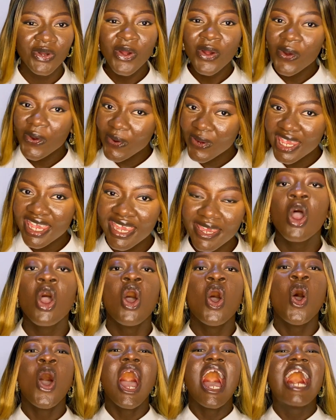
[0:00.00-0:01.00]
Okay,
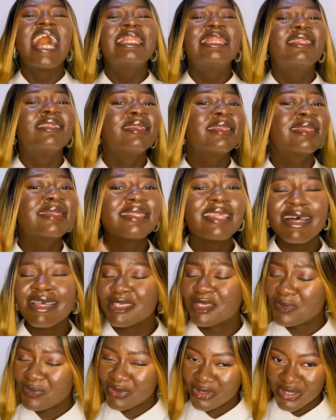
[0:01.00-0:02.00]
and last
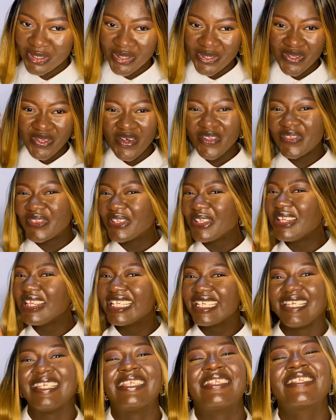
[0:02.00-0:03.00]
but not the
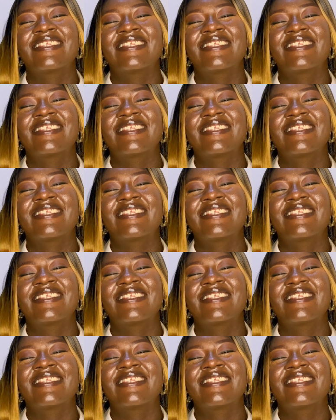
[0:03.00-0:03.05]
least,